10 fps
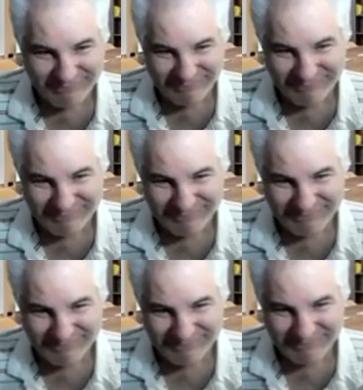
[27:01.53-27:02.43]

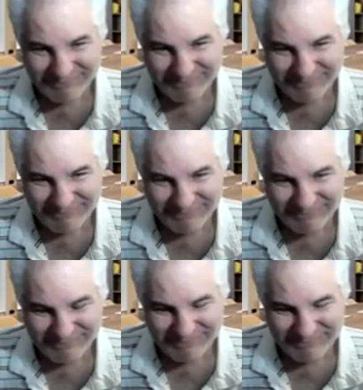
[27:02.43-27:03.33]

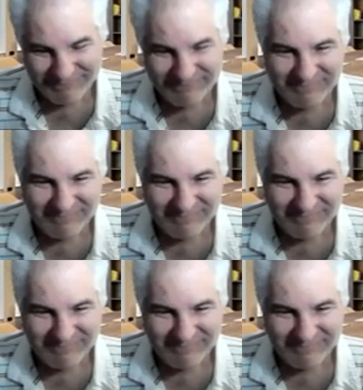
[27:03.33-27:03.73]
This person isn't speaking.